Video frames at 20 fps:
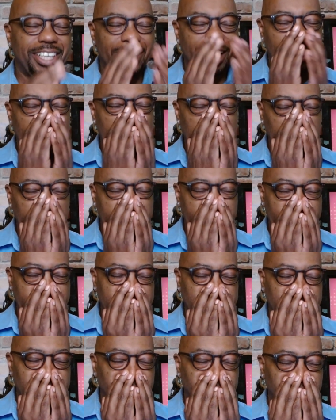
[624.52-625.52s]
Oh,
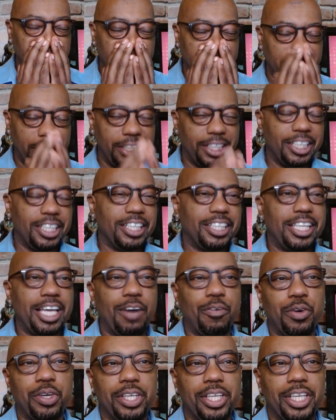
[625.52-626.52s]
that's too funny.
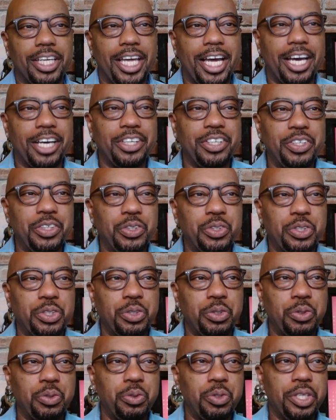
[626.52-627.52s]
That will allow you
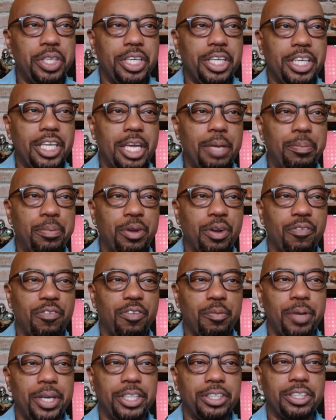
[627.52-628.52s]
to keep your
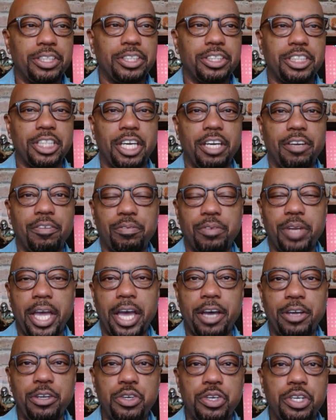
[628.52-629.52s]
information safe.
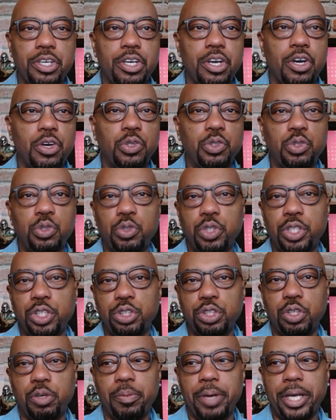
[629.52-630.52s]
Now you can go to
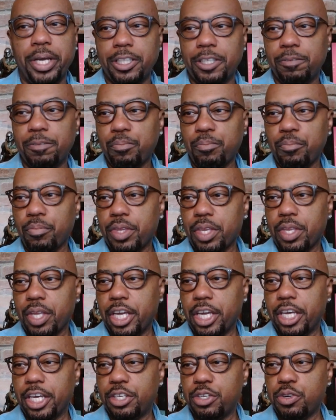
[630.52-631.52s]
traditional method
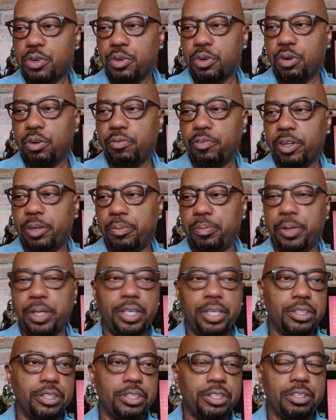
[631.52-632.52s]
and get your own
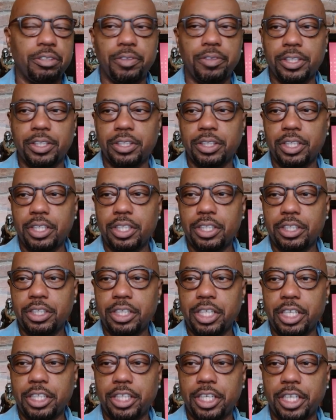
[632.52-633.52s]
VPN service,
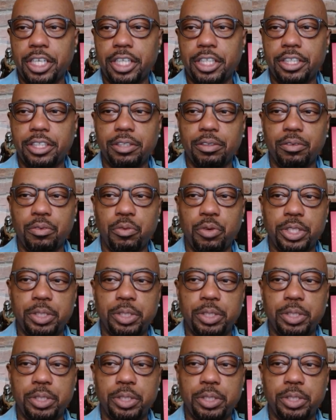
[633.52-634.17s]
such as what's